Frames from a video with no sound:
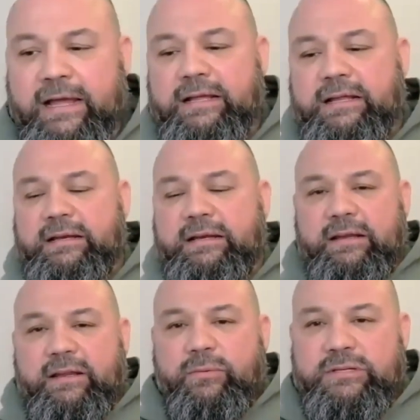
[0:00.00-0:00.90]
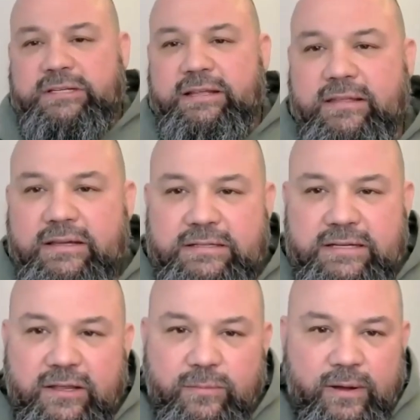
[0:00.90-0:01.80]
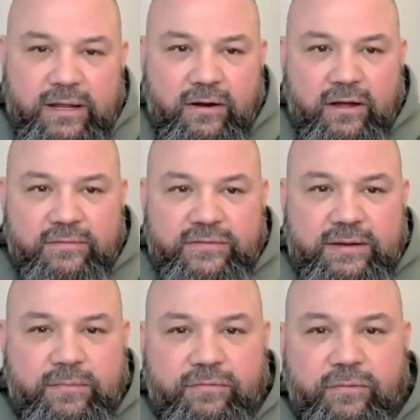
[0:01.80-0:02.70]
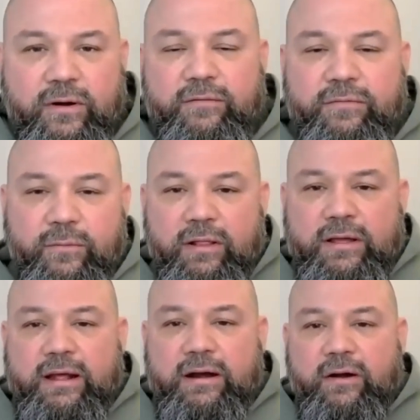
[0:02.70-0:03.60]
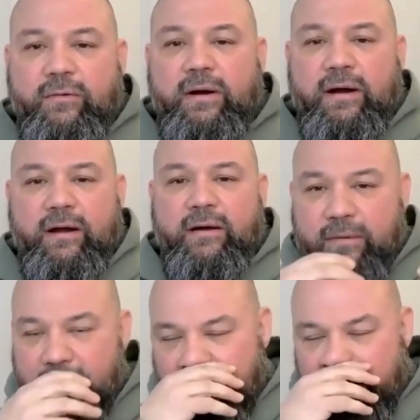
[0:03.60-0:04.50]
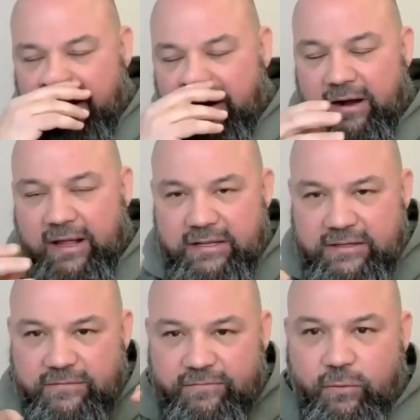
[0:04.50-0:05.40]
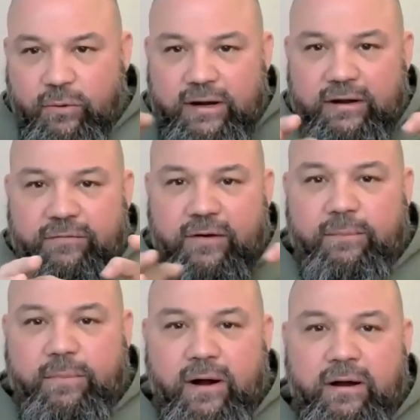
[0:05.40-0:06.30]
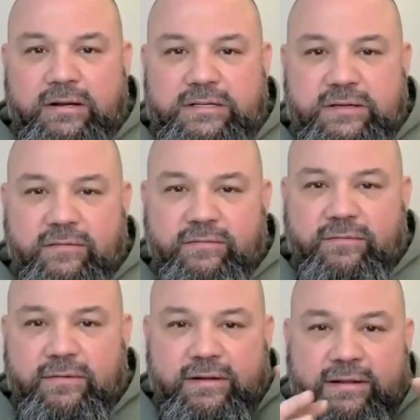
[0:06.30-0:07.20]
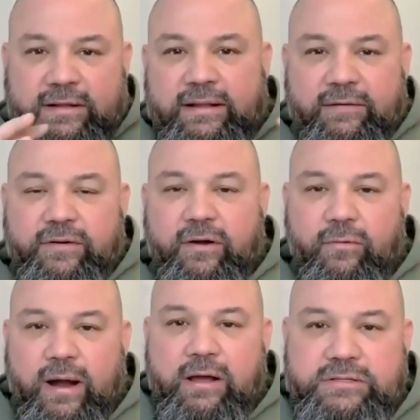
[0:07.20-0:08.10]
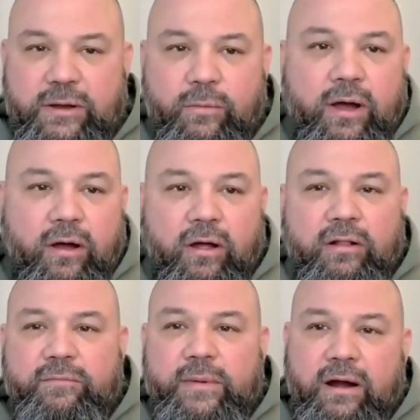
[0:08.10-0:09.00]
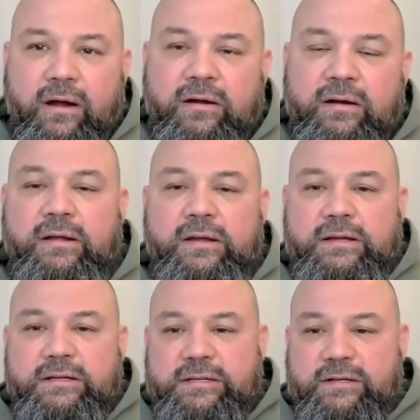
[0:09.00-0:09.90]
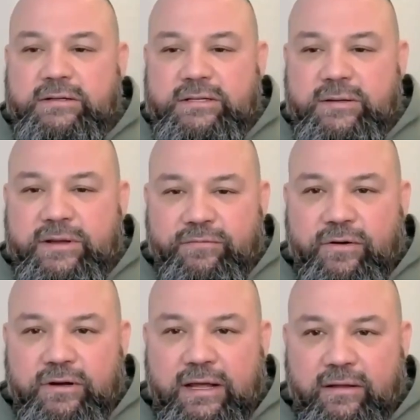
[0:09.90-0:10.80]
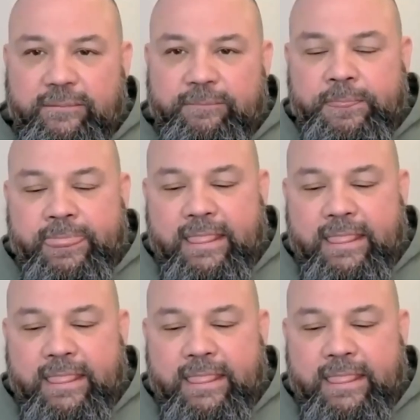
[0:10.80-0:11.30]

and you will see things that you might not have seen before. If we look at our our our heart as four different parts of different grounds, I want all of my heart to to be fertile,